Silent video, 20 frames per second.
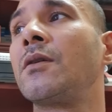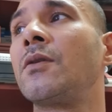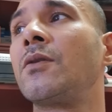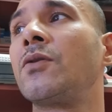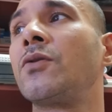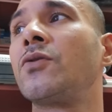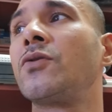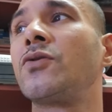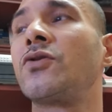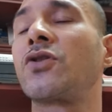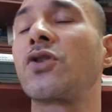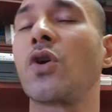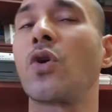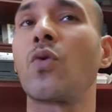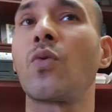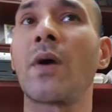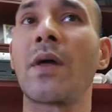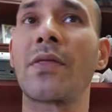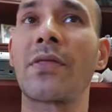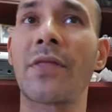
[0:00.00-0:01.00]
So
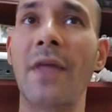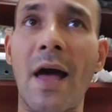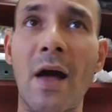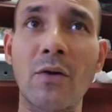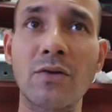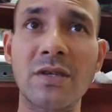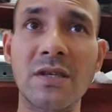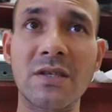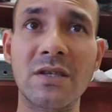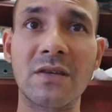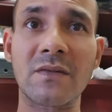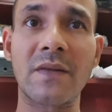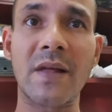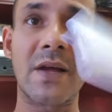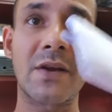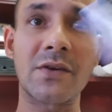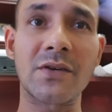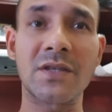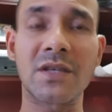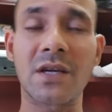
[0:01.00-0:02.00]
when thousands of
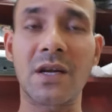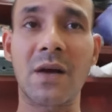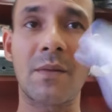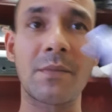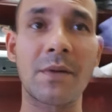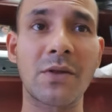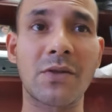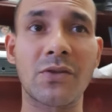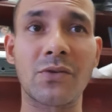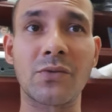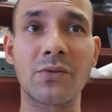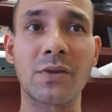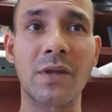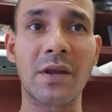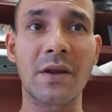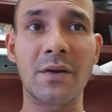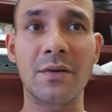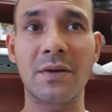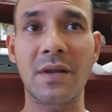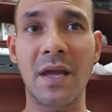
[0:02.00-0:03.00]
letters are coming through
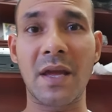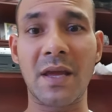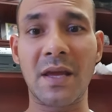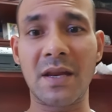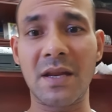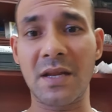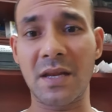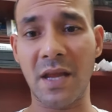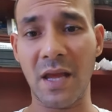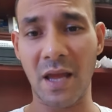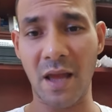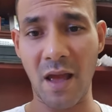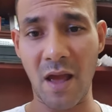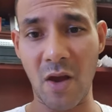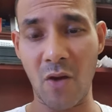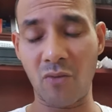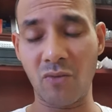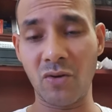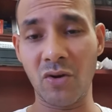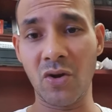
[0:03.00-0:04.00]
there day in and day
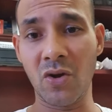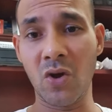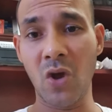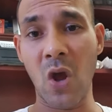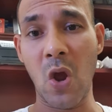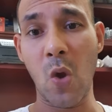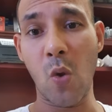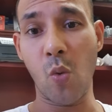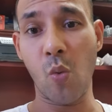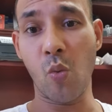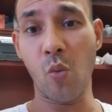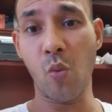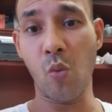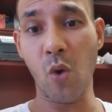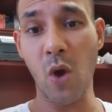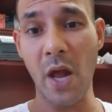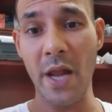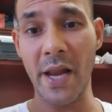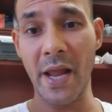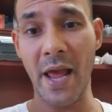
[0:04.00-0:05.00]
out,
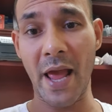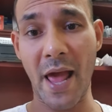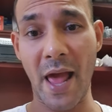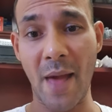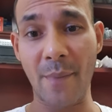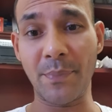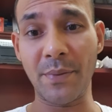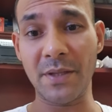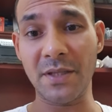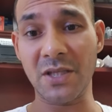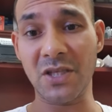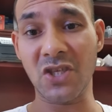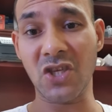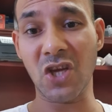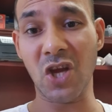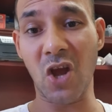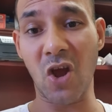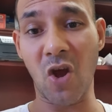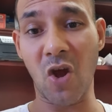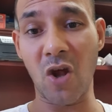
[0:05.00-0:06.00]
what happens to
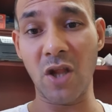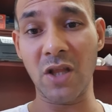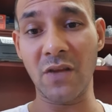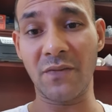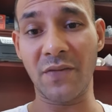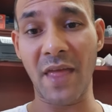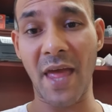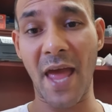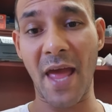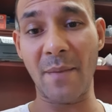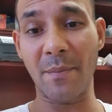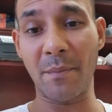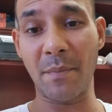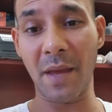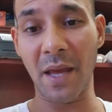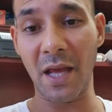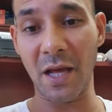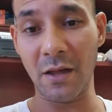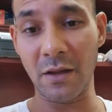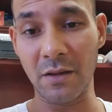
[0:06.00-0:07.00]
all of that
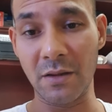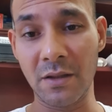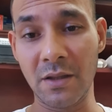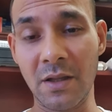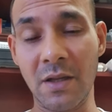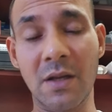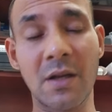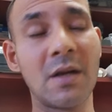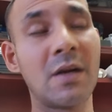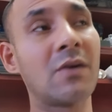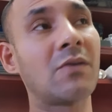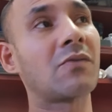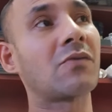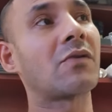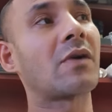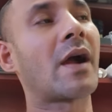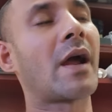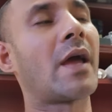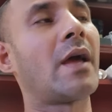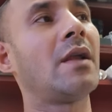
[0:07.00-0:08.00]
mail,
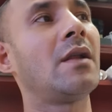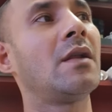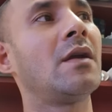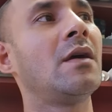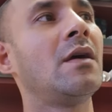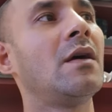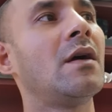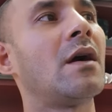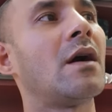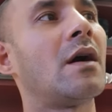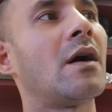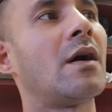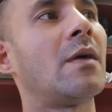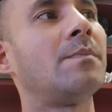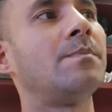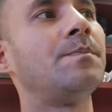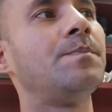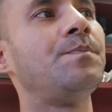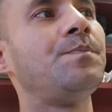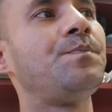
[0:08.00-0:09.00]
right?
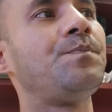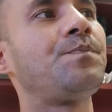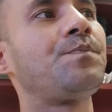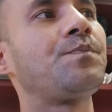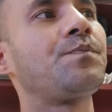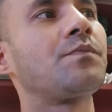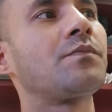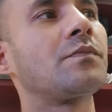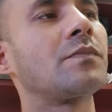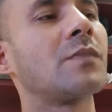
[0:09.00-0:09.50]
You